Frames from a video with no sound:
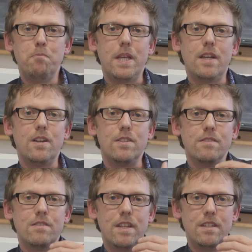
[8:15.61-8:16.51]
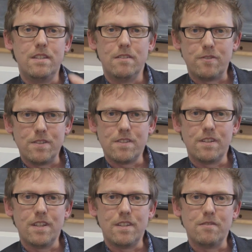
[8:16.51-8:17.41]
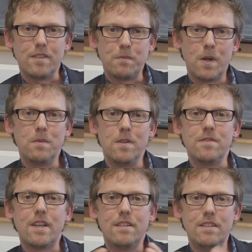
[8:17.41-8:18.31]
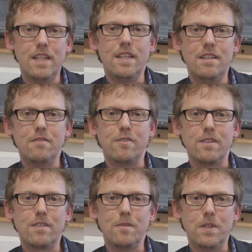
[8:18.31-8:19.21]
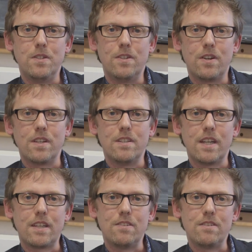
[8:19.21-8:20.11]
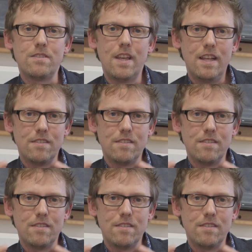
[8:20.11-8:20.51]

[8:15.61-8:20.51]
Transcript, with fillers: because different scientific problems need different computer architectures.